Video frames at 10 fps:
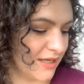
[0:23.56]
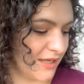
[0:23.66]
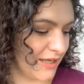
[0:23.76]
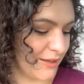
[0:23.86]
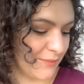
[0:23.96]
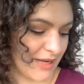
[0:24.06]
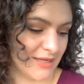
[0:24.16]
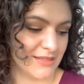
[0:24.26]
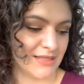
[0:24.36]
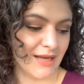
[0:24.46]

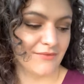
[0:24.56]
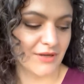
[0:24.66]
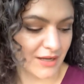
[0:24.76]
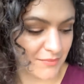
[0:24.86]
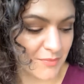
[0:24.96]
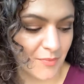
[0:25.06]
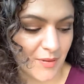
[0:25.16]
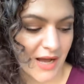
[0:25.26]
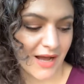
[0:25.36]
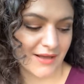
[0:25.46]
anyways, I've got my
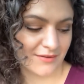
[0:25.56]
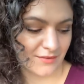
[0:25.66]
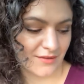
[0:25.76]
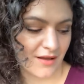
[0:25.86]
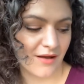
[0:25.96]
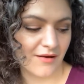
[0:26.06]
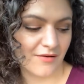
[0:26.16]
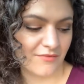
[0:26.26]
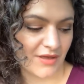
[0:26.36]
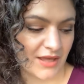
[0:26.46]
pile
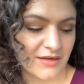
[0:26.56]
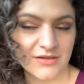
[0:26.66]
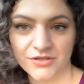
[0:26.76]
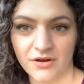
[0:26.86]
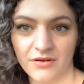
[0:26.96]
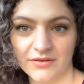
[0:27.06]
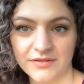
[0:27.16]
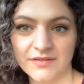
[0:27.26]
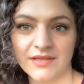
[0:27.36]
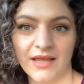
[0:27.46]
of hand knit
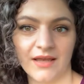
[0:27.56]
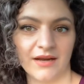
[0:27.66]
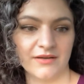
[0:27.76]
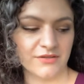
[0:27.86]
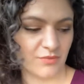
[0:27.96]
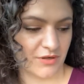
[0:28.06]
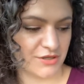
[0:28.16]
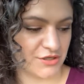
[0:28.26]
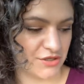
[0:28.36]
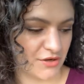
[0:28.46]
shawls and I just wanted
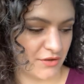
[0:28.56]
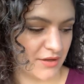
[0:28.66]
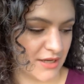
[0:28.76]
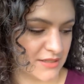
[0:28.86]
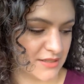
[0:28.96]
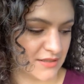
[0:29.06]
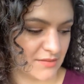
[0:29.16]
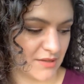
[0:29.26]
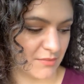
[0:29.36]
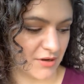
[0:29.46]
to show you guys
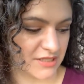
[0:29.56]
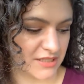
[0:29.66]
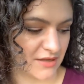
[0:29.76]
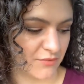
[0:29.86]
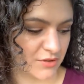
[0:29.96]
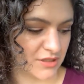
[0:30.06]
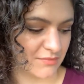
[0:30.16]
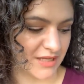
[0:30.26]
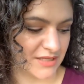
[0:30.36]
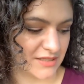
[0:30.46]
some of the projects I've worked on
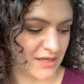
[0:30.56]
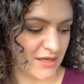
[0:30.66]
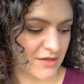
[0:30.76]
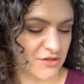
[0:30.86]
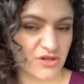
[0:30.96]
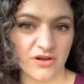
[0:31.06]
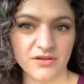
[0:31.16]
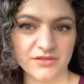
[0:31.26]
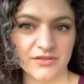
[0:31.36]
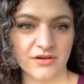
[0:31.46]
because
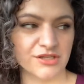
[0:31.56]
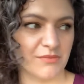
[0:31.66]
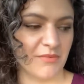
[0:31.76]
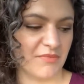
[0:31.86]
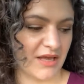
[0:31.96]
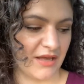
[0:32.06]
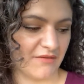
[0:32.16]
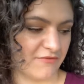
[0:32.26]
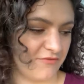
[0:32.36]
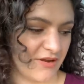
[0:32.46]
shawls are some of my
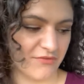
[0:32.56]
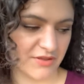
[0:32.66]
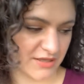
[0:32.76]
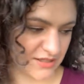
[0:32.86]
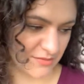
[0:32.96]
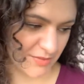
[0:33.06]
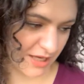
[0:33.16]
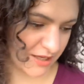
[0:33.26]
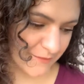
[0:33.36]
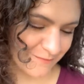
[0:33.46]
favorite things to
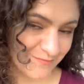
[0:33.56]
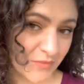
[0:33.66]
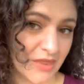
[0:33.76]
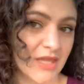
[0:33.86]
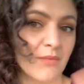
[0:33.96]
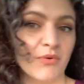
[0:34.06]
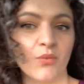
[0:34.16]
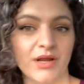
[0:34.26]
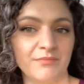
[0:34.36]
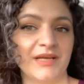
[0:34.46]
make. Number
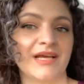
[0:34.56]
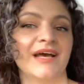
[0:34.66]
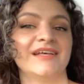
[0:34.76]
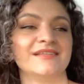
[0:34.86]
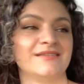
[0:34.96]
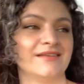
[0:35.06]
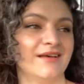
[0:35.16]
one, because